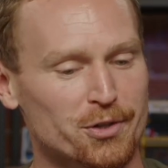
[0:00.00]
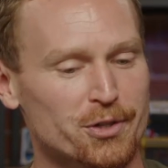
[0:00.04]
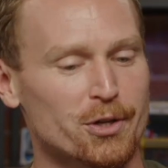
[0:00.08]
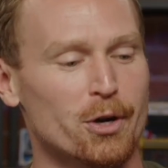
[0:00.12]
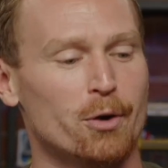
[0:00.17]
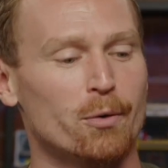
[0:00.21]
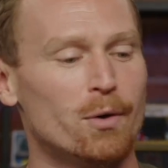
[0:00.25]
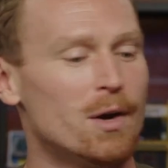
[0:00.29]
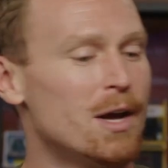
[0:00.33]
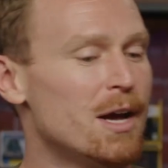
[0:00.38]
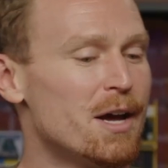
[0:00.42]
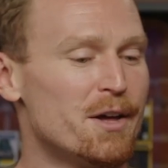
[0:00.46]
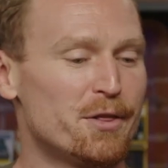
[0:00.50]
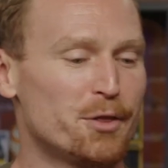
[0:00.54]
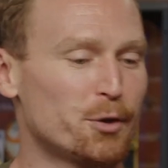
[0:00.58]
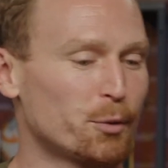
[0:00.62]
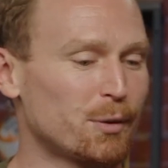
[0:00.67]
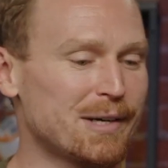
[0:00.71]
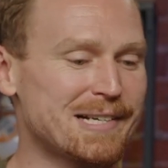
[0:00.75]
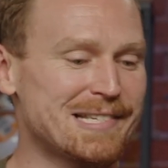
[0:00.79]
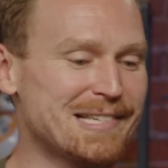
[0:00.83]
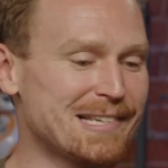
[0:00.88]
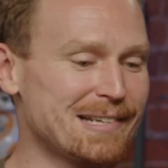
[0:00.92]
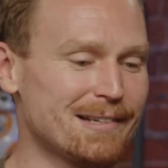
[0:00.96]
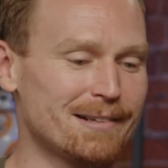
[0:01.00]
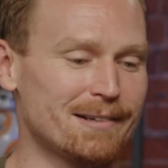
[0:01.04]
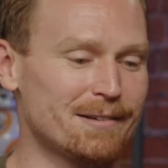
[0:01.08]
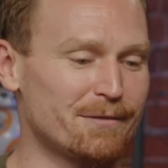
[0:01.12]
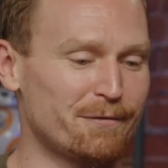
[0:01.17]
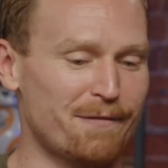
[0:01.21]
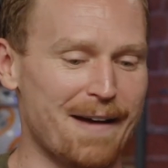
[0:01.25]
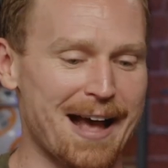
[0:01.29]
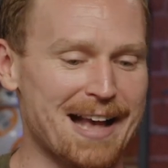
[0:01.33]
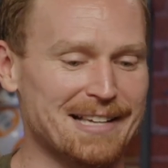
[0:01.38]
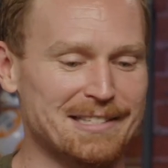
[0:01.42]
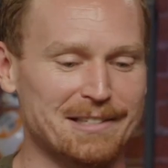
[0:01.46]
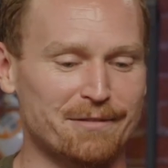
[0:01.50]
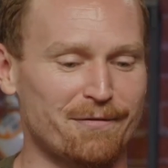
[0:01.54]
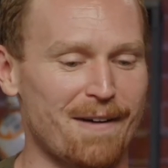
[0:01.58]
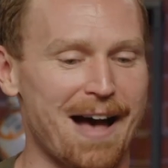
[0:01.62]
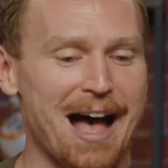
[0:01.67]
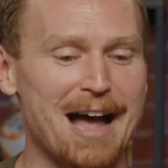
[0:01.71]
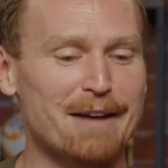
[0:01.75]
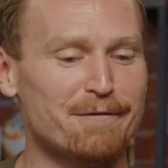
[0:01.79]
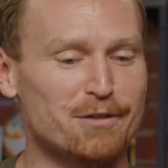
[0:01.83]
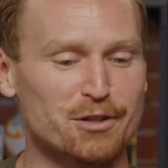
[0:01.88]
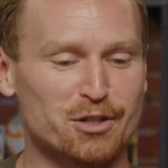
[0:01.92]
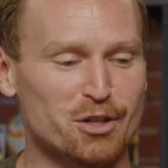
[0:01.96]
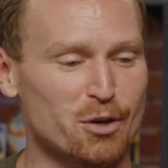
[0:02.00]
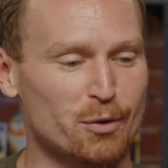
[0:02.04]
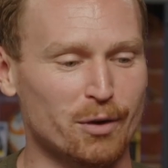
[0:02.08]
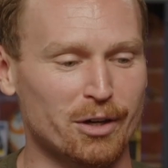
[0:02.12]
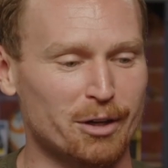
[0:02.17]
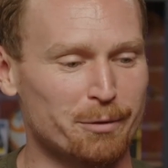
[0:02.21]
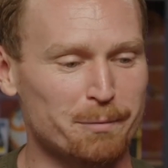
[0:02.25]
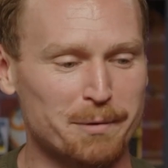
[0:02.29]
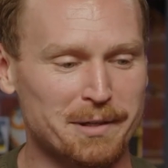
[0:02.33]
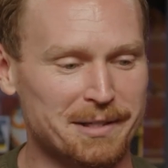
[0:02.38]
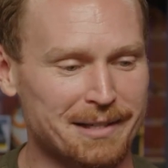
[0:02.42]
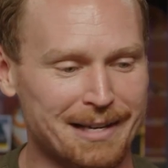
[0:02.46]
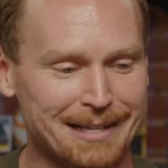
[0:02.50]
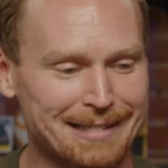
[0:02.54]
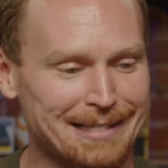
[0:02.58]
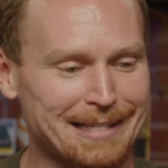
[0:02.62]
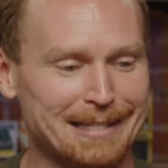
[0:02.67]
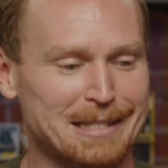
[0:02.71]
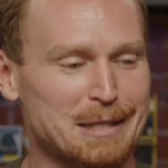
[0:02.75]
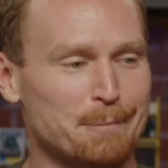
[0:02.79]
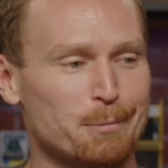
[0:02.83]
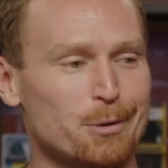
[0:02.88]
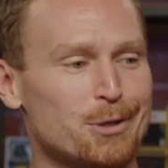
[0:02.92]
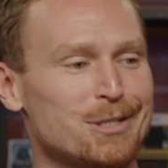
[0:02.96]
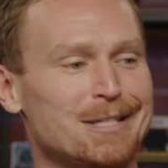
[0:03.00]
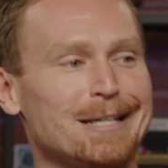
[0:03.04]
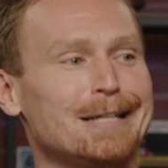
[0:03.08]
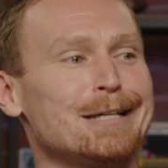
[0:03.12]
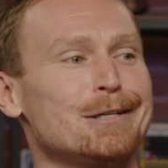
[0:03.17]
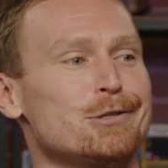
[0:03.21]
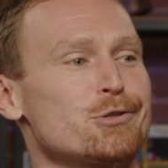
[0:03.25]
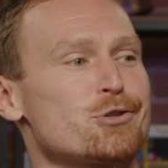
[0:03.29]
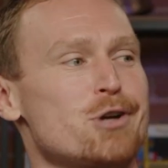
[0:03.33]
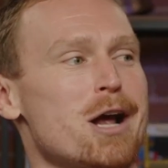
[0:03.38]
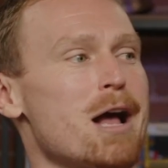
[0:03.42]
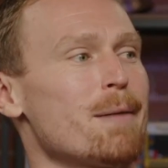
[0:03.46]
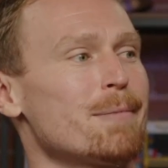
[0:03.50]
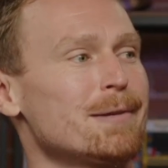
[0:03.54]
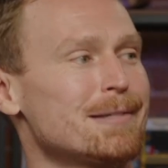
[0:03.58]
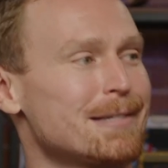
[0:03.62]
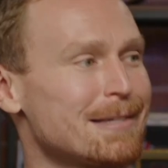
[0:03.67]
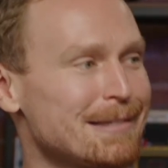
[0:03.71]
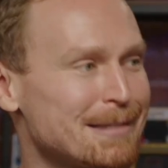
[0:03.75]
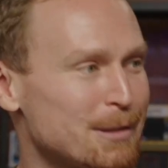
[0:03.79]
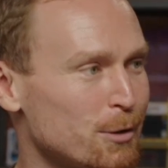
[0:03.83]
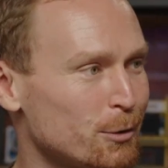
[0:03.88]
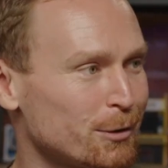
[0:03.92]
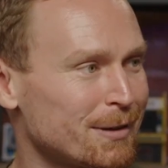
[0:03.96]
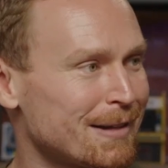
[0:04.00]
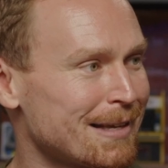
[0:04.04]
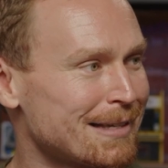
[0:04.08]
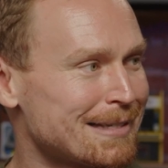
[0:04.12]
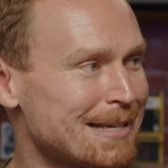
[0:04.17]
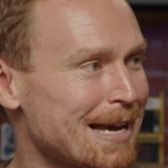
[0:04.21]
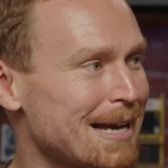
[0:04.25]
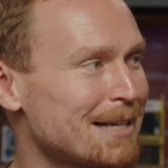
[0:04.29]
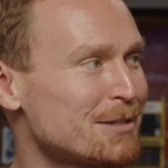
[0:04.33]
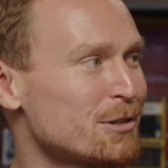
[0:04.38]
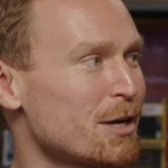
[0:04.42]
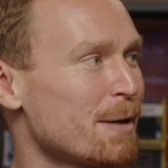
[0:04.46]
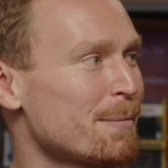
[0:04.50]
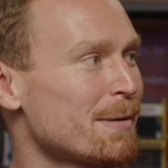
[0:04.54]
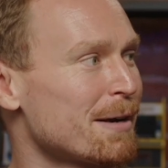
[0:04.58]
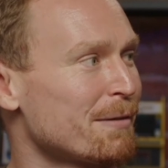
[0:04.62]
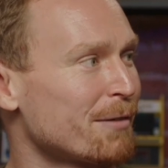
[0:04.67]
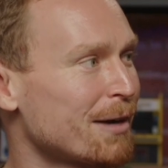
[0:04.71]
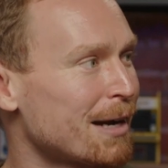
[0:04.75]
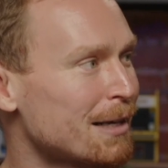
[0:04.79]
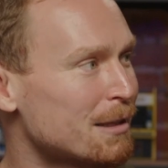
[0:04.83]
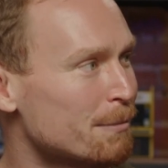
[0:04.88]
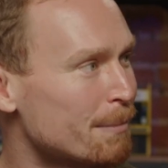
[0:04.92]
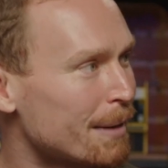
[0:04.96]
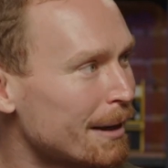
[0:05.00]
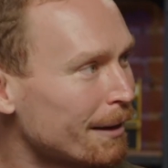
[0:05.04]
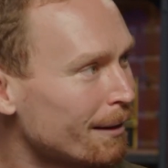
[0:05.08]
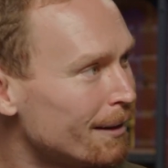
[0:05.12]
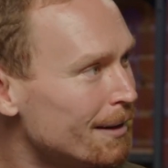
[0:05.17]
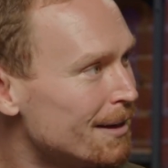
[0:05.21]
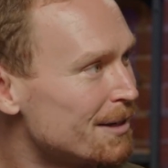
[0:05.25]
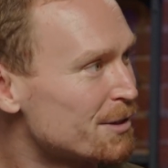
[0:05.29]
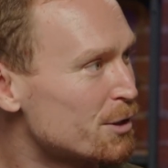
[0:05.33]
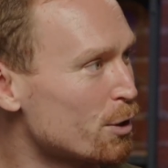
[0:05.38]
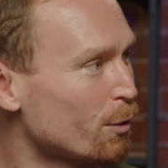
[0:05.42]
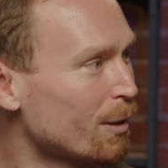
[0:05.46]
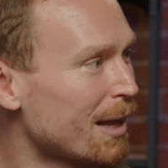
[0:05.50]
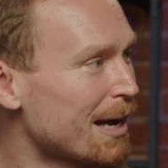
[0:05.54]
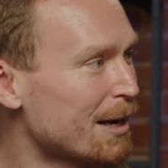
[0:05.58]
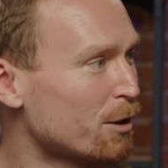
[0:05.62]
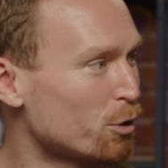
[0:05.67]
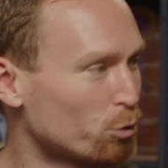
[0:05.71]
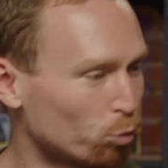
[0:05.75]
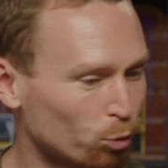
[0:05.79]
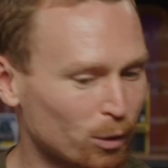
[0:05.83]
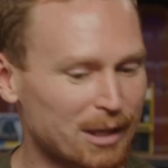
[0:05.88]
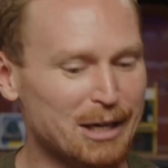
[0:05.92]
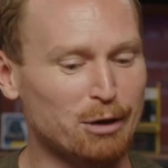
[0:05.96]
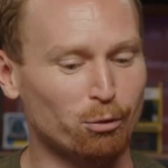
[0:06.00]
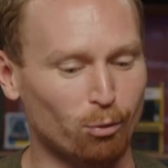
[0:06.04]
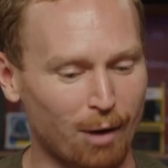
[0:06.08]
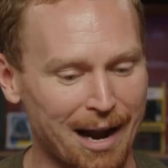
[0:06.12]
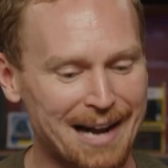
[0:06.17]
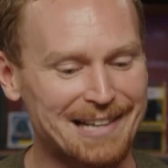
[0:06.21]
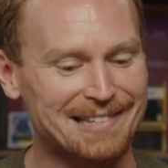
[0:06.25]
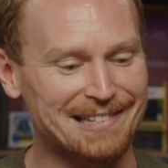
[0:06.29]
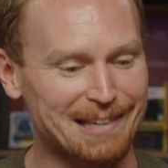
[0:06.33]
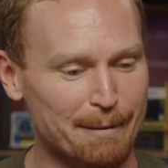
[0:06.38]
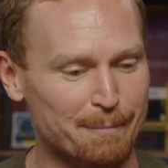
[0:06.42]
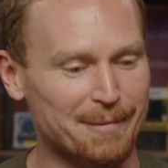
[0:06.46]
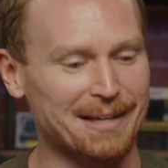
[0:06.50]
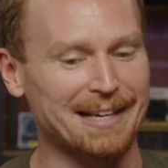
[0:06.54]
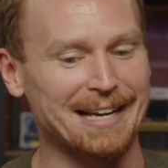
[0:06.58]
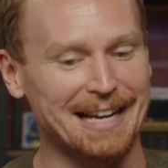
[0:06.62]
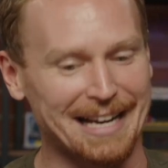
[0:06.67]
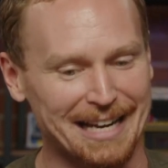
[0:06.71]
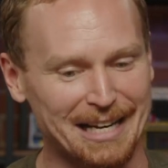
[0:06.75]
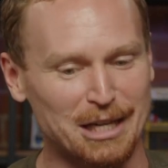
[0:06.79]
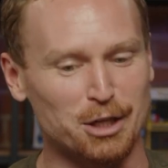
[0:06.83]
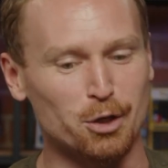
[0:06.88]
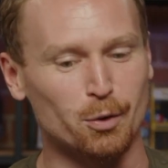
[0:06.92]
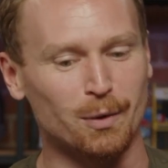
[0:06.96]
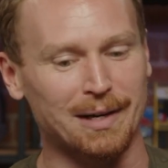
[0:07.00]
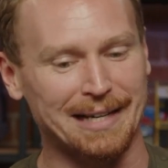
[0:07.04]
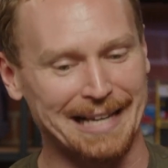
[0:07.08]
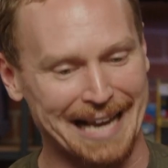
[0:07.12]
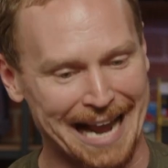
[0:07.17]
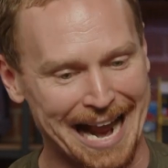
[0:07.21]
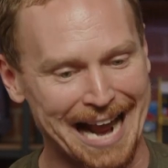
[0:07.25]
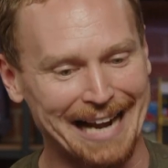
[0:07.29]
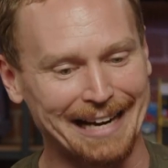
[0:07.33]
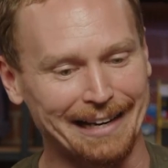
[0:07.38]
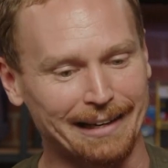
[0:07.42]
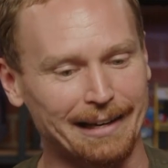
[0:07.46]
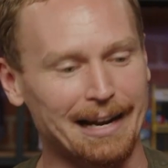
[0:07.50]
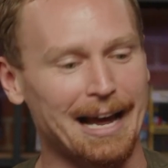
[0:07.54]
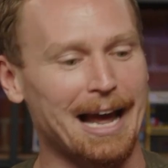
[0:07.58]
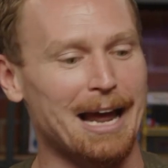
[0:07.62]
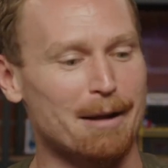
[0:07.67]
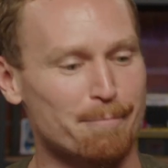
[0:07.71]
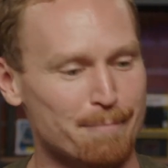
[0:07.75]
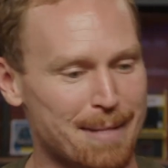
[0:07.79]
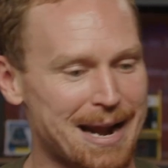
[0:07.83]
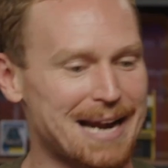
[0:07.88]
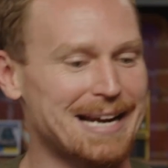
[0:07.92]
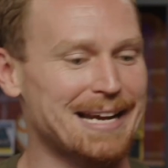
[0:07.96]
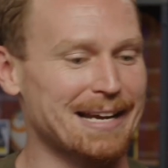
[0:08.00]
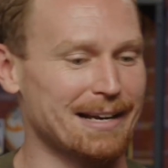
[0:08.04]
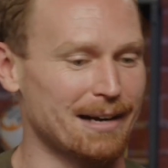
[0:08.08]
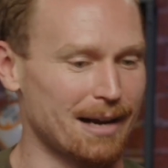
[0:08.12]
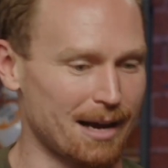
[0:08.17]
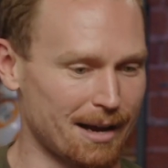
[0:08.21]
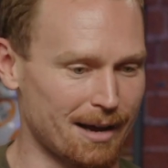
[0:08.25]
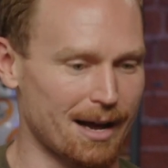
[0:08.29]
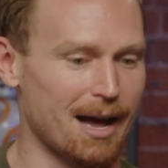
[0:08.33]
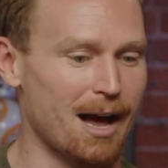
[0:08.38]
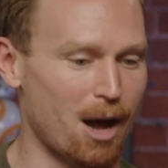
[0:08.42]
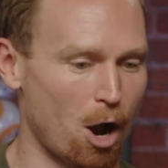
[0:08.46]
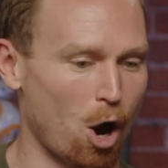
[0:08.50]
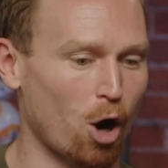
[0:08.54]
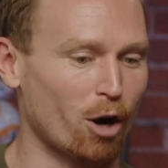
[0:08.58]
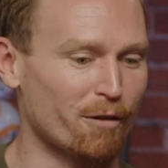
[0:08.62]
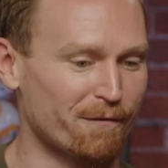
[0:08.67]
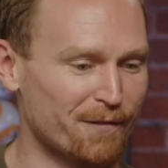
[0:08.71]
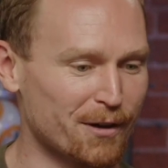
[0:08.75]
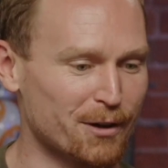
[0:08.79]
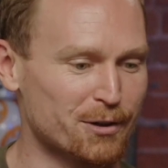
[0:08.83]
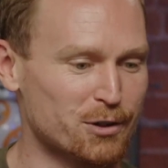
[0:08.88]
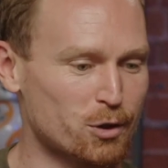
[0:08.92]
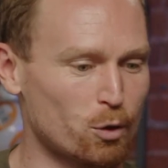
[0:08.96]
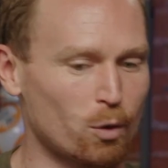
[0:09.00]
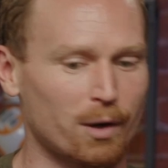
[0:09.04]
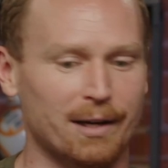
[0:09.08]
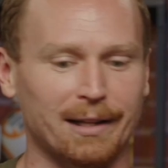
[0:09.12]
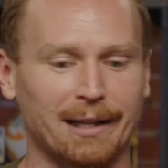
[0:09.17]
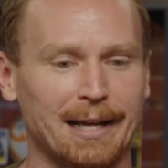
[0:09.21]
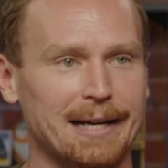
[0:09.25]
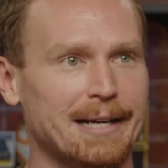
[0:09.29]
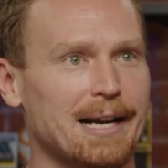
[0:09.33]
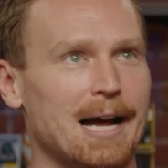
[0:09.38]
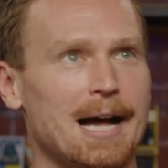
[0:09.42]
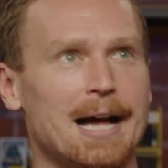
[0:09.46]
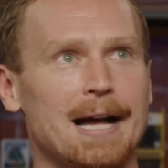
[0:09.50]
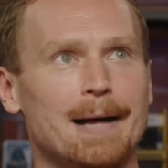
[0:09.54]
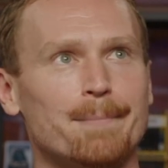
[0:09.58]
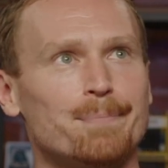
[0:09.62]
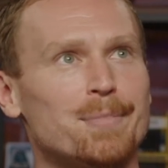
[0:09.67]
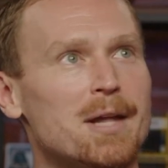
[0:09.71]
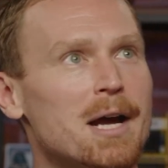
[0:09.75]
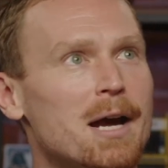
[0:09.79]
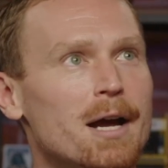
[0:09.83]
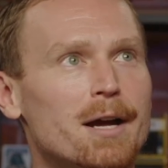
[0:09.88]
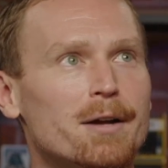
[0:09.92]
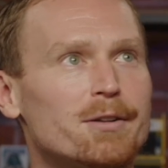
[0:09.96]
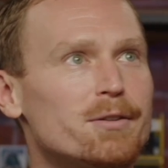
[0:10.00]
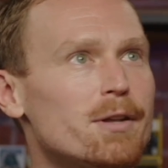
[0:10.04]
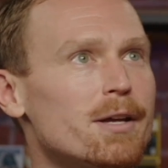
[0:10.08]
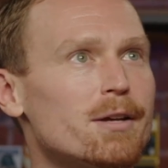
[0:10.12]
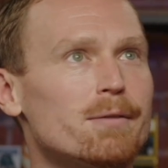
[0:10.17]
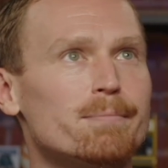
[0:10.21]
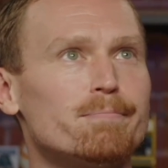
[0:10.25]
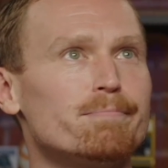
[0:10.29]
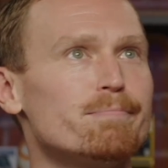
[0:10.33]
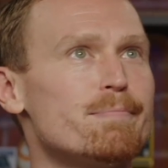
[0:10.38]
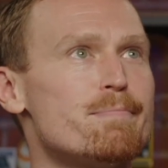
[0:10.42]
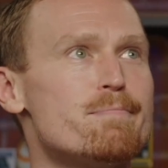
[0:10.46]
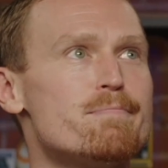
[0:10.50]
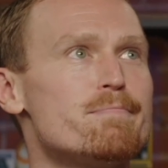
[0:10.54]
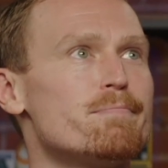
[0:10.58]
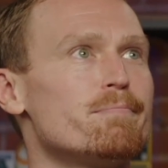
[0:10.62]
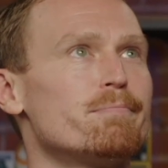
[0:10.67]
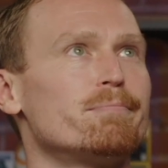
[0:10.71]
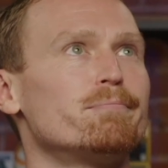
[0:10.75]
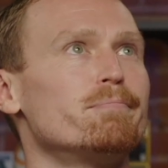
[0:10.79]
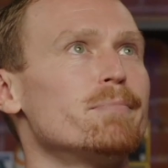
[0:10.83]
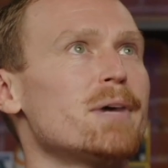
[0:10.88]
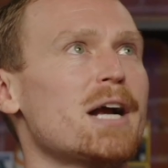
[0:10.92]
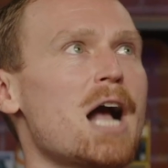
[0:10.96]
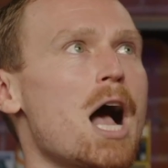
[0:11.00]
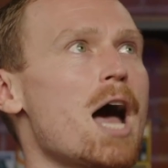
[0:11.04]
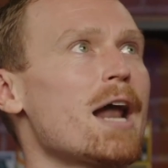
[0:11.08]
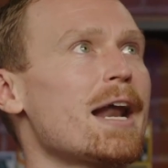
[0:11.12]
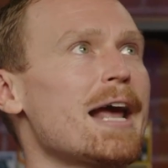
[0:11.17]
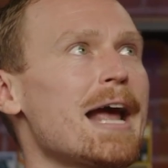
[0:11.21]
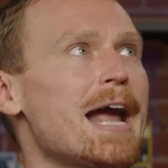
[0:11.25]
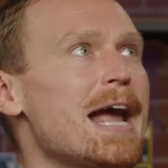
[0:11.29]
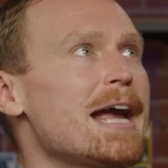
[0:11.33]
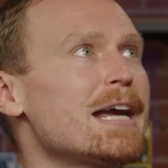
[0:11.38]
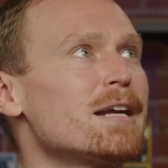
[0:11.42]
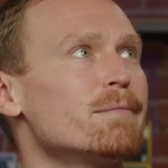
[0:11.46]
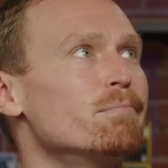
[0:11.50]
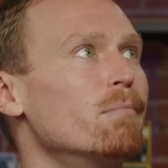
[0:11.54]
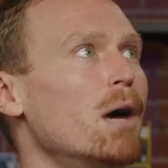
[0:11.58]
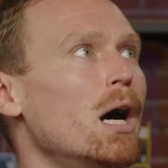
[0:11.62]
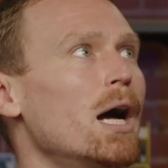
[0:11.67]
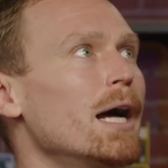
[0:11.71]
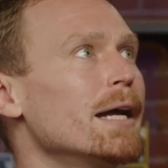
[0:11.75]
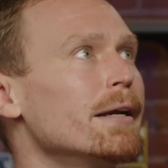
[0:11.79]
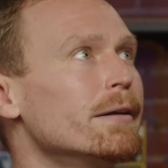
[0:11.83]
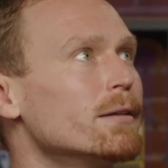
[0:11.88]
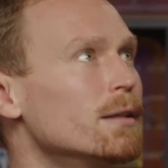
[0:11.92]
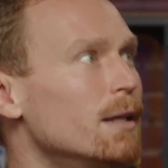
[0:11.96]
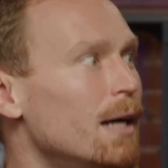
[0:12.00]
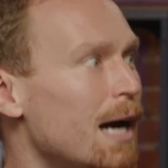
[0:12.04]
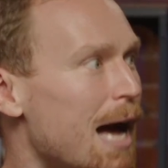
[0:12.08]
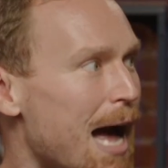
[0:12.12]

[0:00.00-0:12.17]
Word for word: So the reason Fast Five is so good is because it's the Brazilian Job. It's the sequel to the Italian Job they never got to make. So like rewrite something into a canon and make it a, a heartfelt story. Like um, the McConaughey and Mud.